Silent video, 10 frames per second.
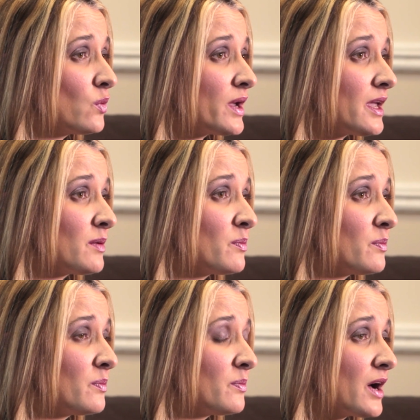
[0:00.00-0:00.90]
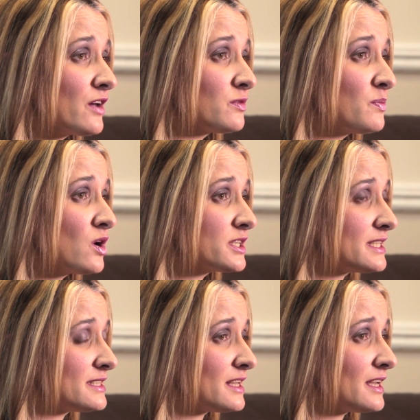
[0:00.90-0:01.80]
where both
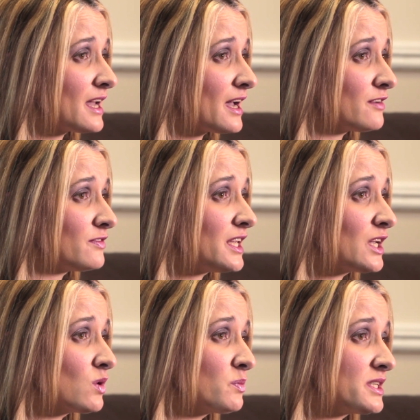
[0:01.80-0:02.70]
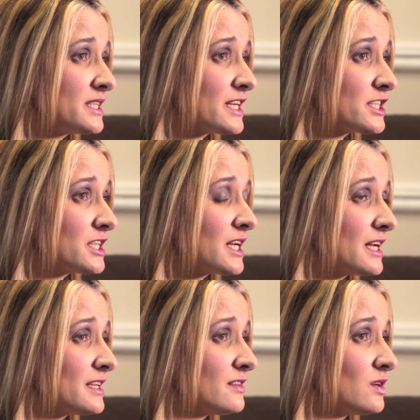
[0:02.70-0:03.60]
parties then have equal protection
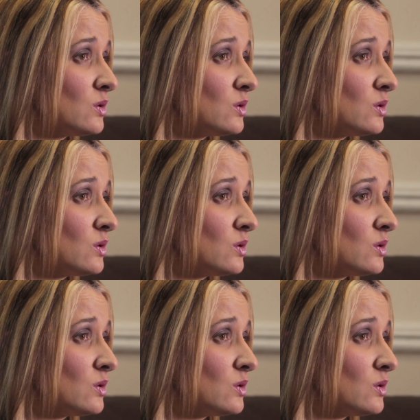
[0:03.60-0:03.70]
under the